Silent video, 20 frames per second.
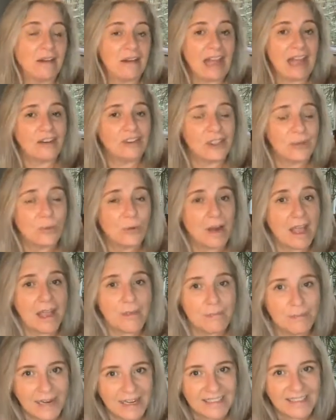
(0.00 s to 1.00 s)
And actually what I
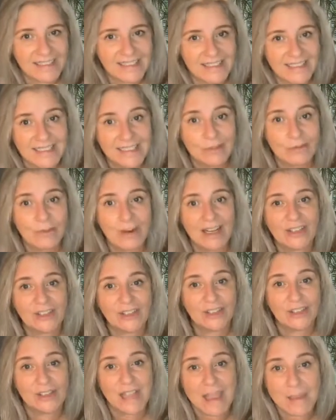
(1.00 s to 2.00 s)
practice is
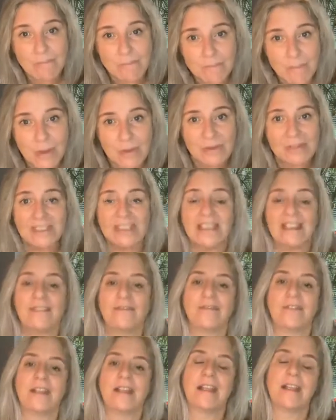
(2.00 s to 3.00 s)
rational
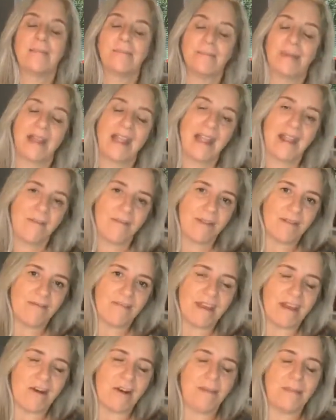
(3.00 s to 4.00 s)
emotive behaviour
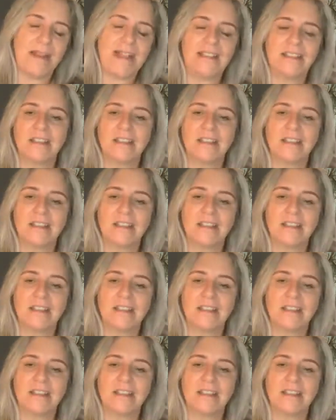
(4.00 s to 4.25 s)
therapy.